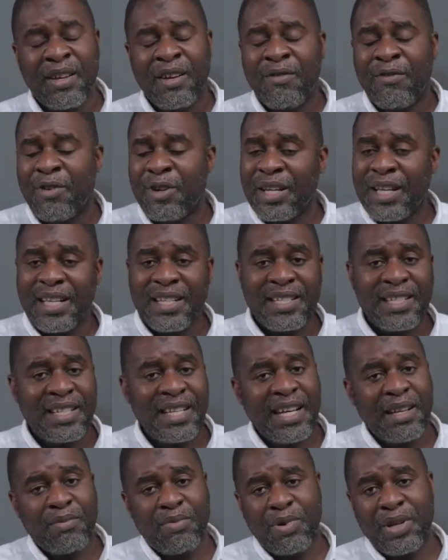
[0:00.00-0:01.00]
For
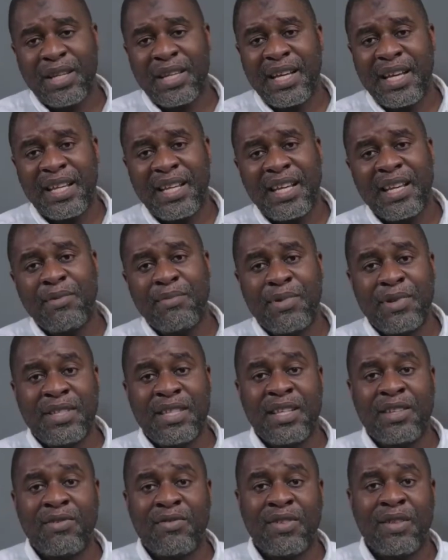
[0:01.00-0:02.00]

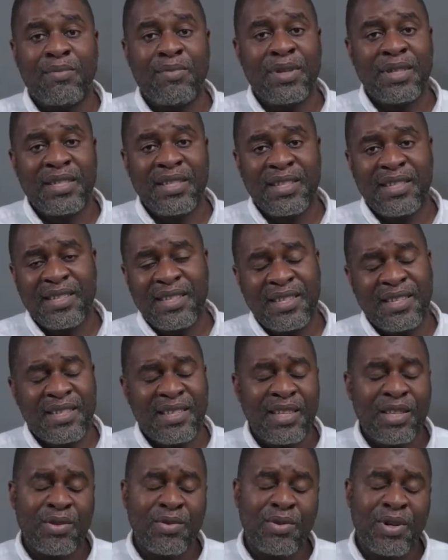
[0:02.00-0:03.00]
99.99% of the businesses,
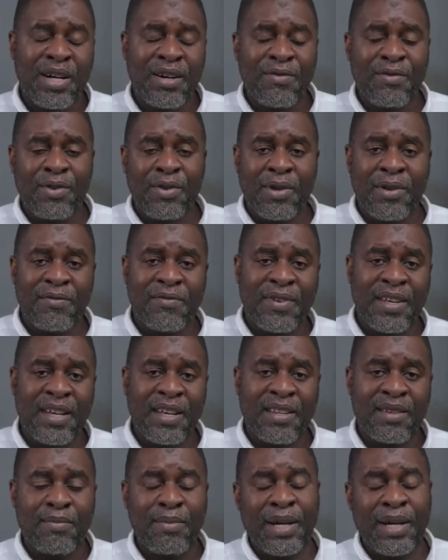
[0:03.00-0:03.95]
this will have no effect.